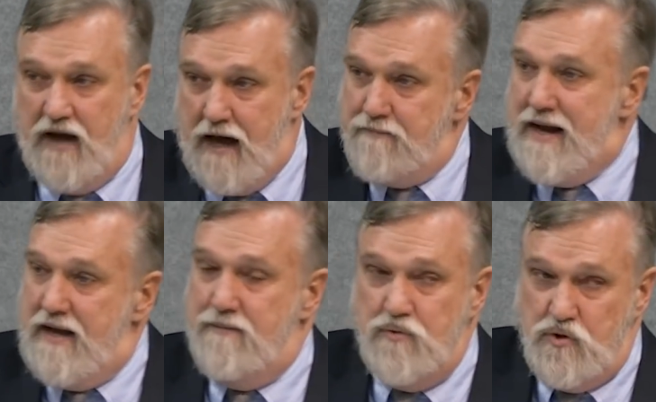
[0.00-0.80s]
God
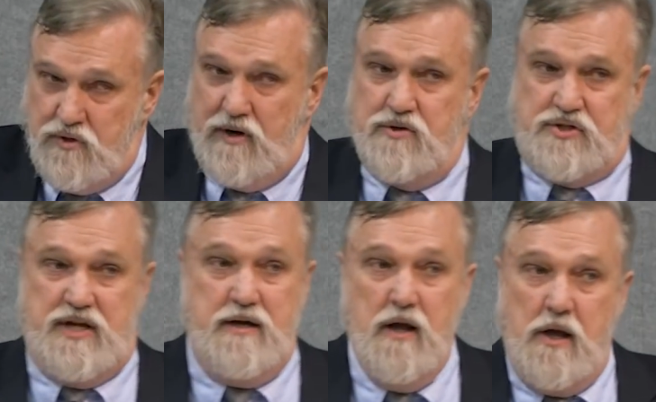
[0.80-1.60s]
made him who knew no
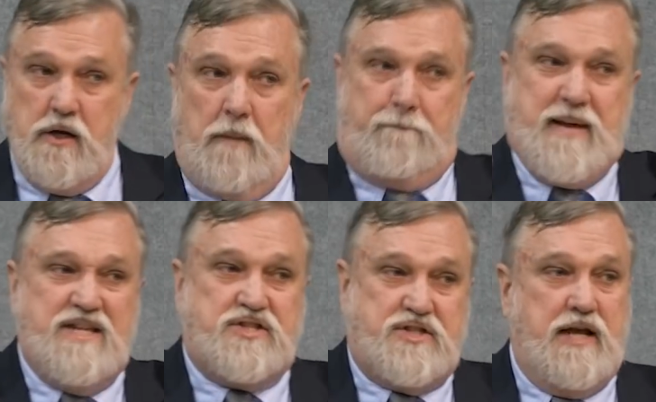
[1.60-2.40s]
sin to
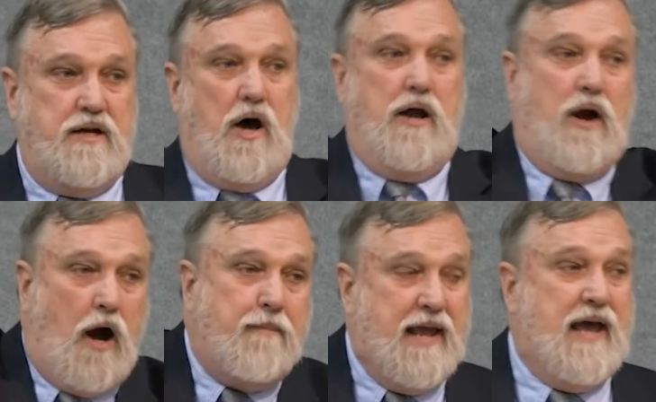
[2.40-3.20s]
be sin on
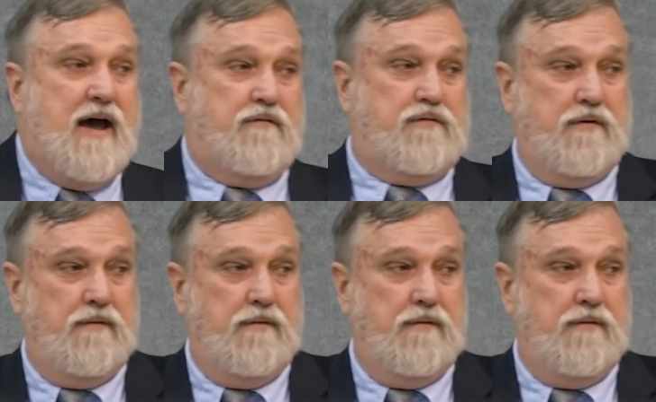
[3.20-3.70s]
our behalf.